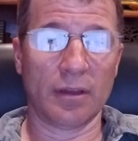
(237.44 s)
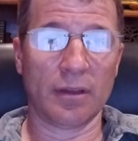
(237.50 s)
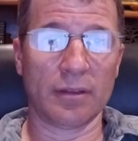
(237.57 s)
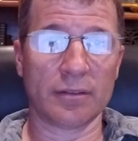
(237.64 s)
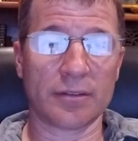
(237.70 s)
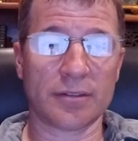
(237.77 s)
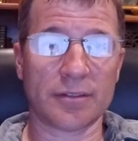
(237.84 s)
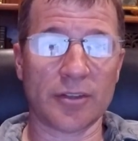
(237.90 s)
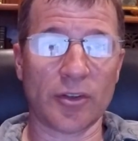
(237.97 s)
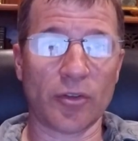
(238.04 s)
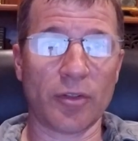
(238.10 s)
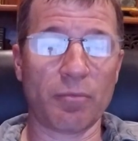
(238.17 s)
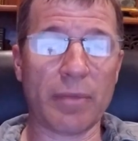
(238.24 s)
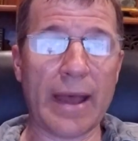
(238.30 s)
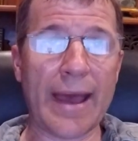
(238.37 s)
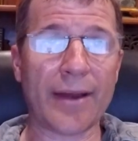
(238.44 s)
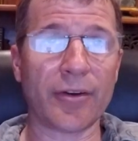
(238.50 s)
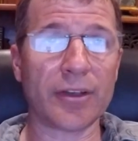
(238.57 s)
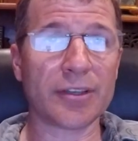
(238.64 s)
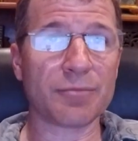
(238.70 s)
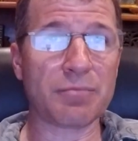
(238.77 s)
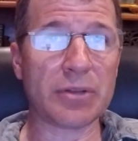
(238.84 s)
So the
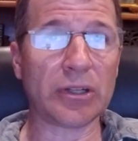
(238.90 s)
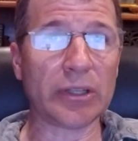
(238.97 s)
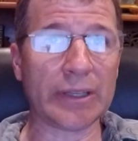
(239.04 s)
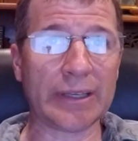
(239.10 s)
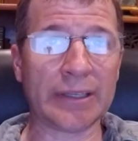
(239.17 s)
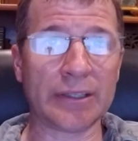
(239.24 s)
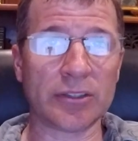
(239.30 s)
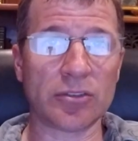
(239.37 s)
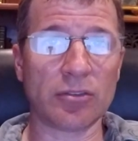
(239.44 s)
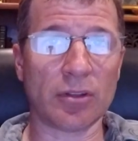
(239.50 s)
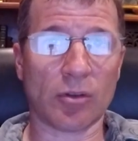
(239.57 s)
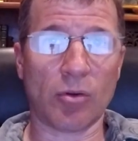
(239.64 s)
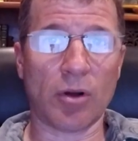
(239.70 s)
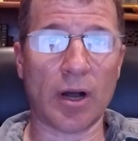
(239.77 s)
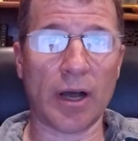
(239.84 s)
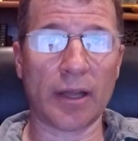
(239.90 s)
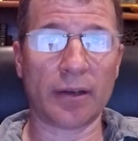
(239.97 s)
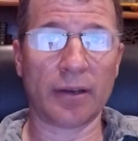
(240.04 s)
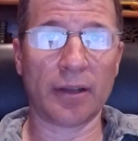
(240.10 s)
battery is built into the quad,